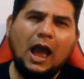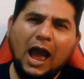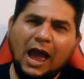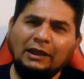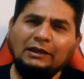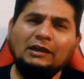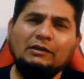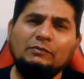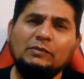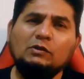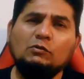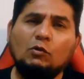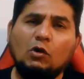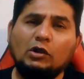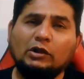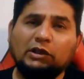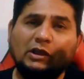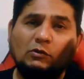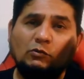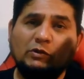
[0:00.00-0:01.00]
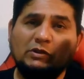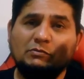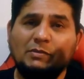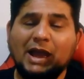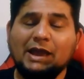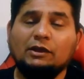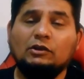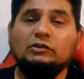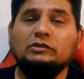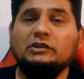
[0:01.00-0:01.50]
I have been working with
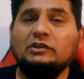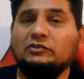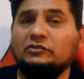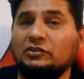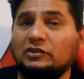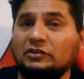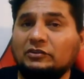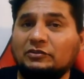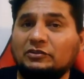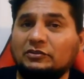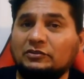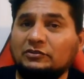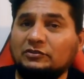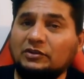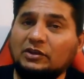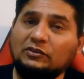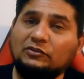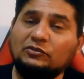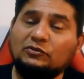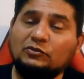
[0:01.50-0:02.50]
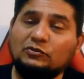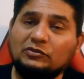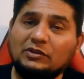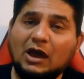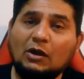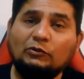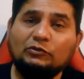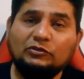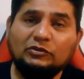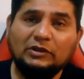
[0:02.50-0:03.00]
Mikrotik since
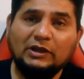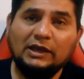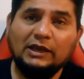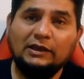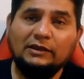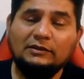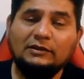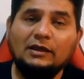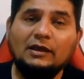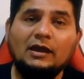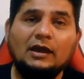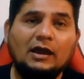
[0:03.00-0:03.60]
2008.